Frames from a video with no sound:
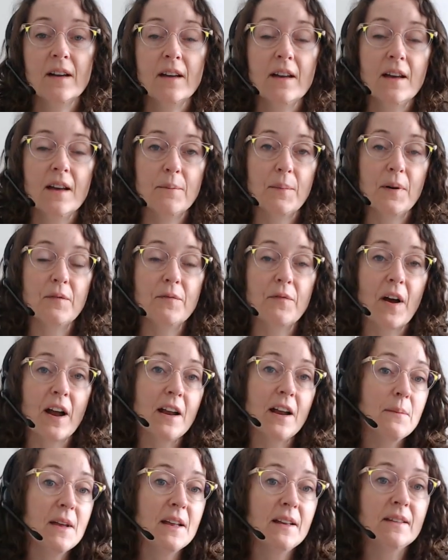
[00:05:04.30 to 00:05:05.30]
but
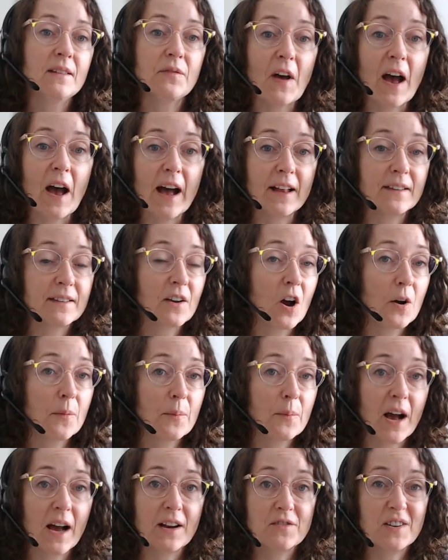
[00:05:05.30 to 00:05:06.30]
vitamins, fats,
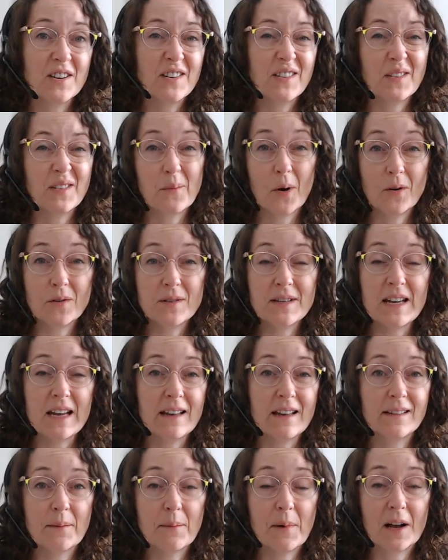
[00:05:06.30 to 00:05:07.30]
carbohydrates, and
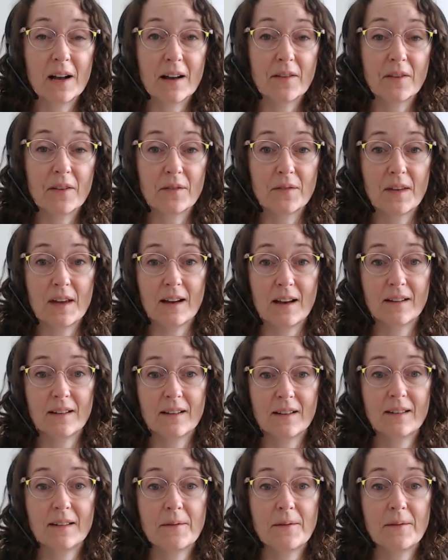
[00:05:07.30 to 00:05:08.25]
proteins, among other things.